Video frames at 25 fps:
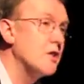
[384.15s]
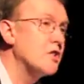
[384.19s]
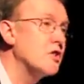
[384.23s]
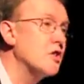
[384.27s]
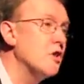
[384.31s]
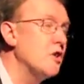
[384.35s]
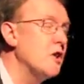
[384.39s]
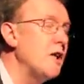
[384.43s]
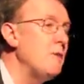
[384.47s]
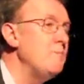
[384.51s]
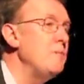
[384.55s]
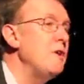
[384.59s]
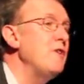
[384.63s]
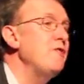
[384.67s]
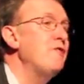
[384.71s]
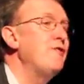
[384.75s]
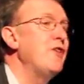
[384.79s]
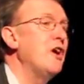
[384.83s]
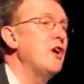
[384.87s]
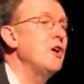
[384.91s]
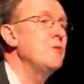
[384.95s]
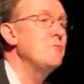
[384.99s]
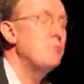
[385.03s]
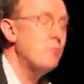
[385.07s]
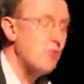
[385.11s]
So let me
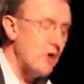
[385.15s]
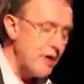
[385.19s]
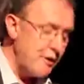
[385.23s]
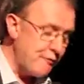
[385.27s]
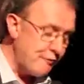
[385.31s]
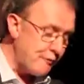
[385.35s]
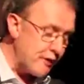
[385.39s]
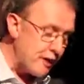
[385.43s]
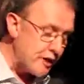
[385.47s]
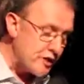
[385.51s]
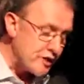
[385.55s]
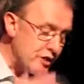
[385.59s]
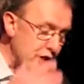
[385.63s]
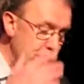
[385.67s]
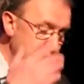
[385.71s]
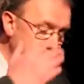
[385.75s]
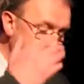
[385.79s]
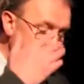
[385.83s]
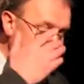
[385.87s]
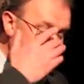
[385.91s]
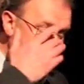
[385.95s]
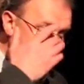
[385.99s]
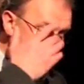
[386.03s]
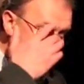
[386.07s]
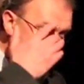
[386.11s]
very briefly
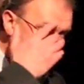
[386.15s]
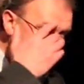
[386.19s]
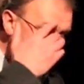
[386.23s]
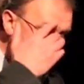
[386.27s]
try to